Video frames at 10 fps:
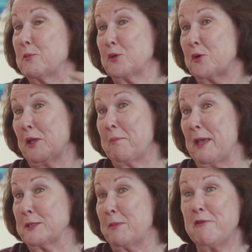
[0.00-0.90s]
certainly
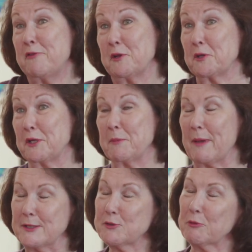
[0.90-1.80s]
makes me feel good in
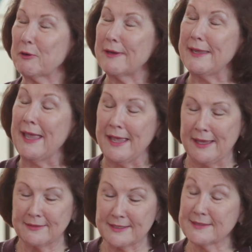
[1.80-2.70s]
my story.
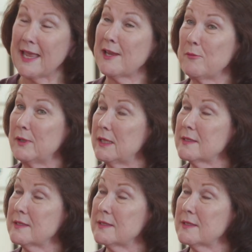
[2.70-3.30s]
The second one